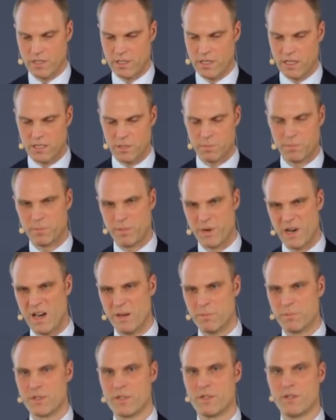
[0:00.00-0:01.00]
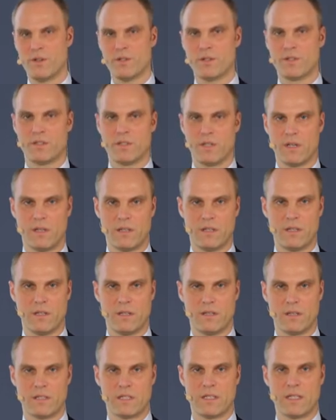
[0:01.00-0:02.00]
That's perhaps not uh,
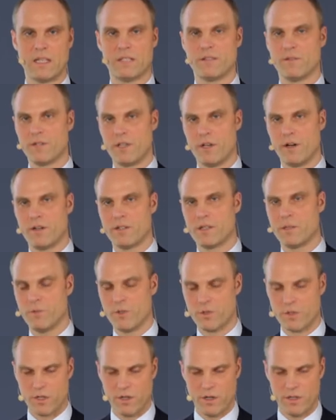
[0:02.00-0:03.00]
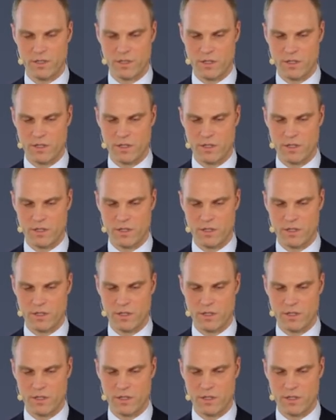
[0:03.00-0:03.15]
the state-of-the-art, the most current.